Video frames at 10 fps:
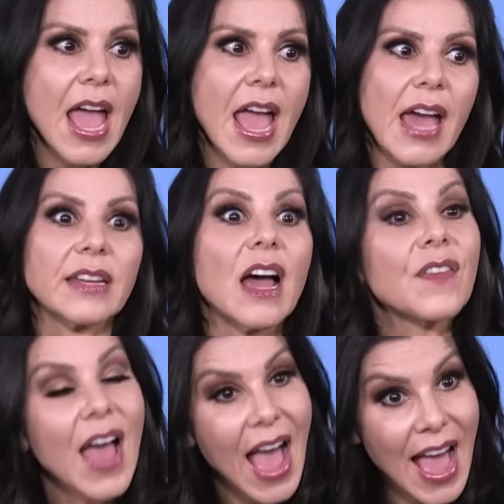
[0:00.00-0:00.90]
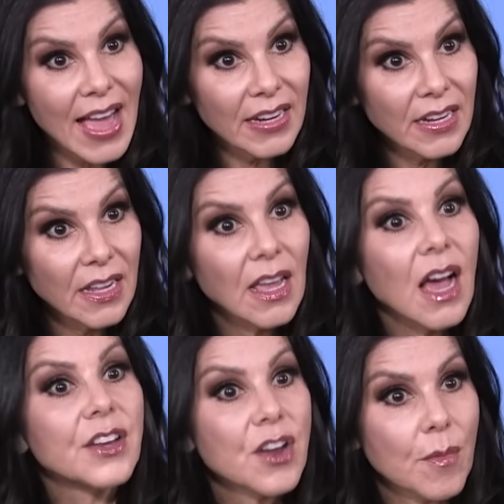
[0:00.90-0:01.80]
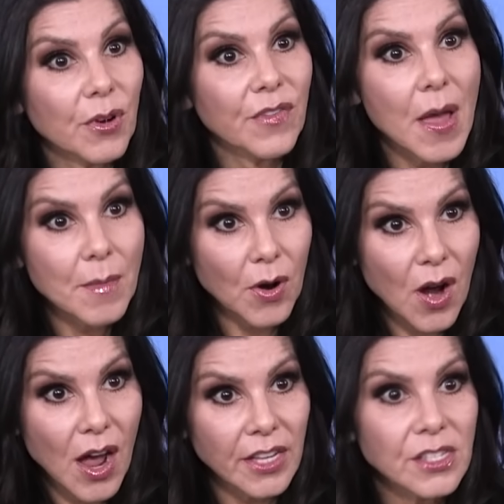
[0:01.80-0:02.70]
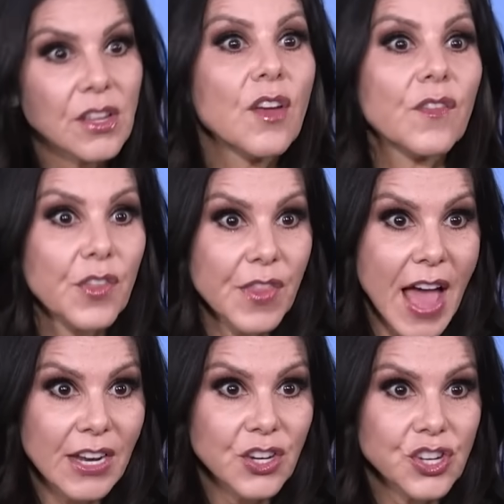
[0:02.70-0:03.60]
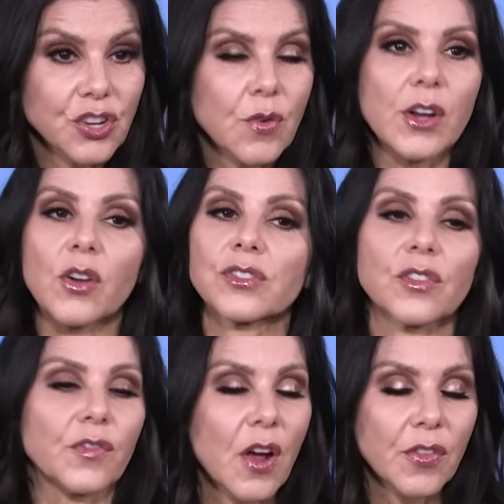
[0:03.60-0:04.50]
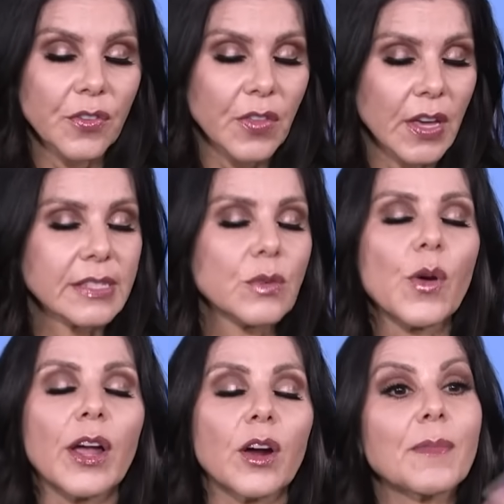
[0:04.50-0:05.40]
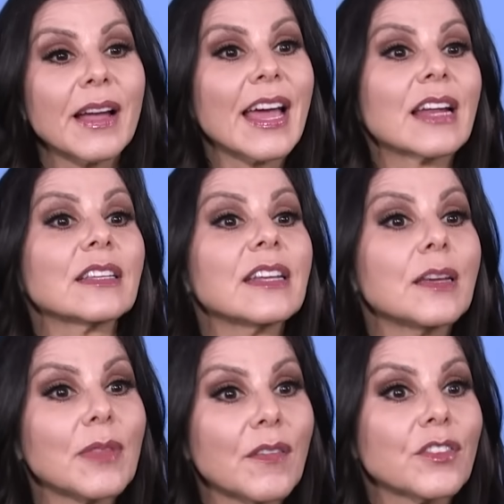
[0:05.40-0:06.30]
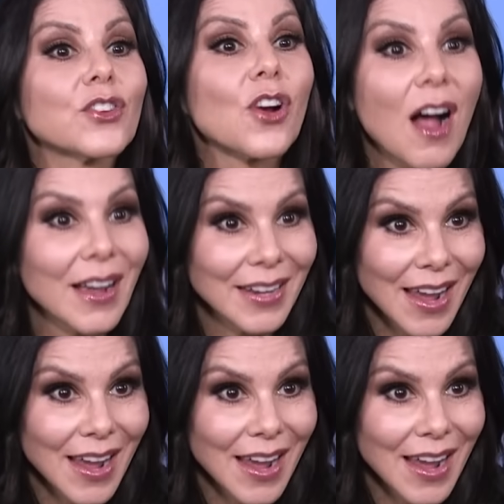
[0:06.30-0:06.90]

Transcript: And I've had a number of M R Is for that issue and also for other things where my gadolinium levels are high